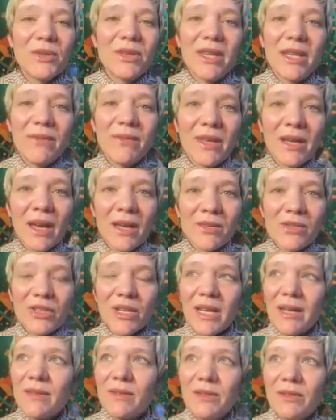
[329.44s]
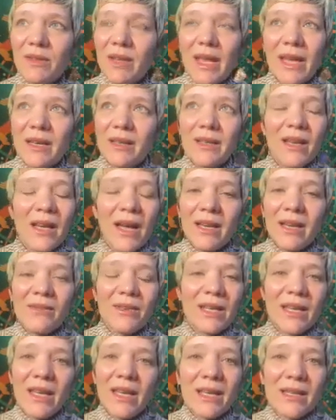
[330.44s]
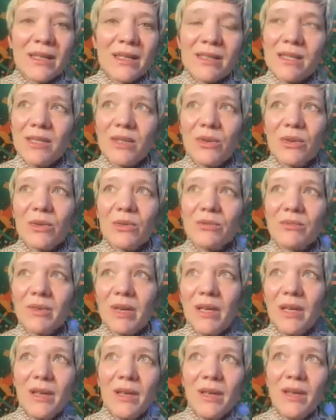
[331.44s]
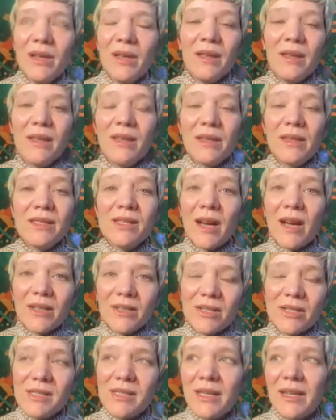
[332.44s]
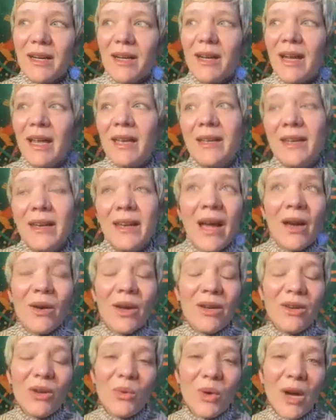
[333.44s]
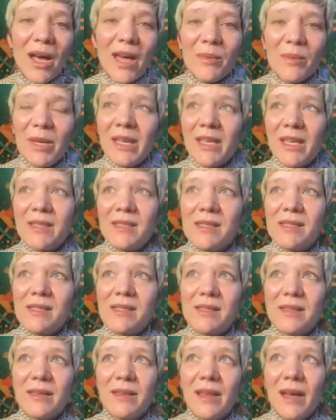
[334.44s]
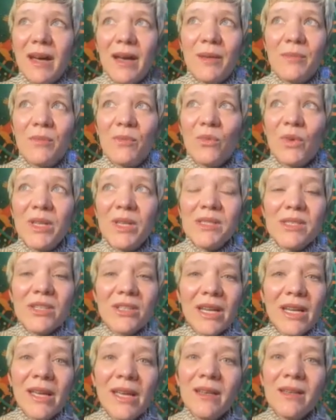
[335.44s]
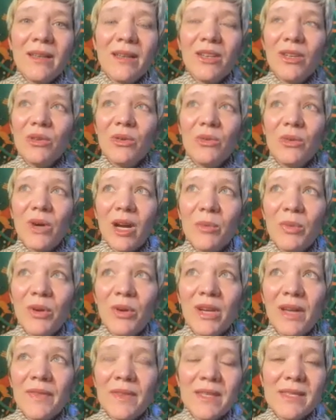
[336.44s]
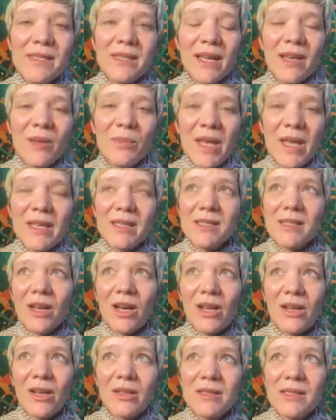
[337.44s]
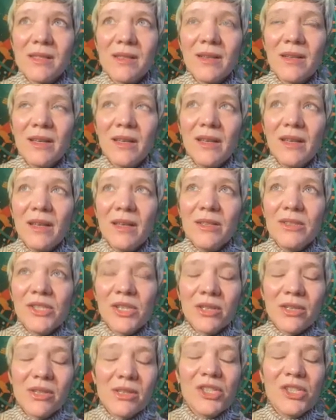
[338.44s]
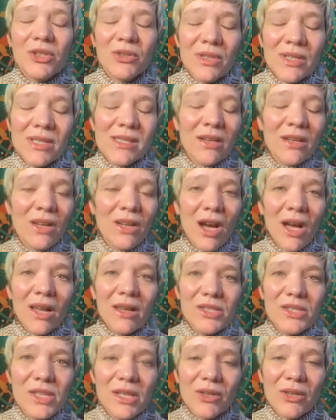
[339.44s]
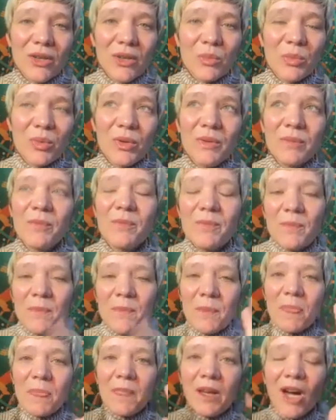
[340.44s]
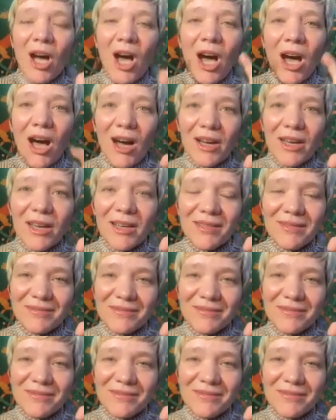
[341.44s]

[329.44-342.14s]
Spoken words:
leave the country, like not even get into the doctors here. And now I know why, because once you're in, you are put on this database called Children's Oncology Group. COG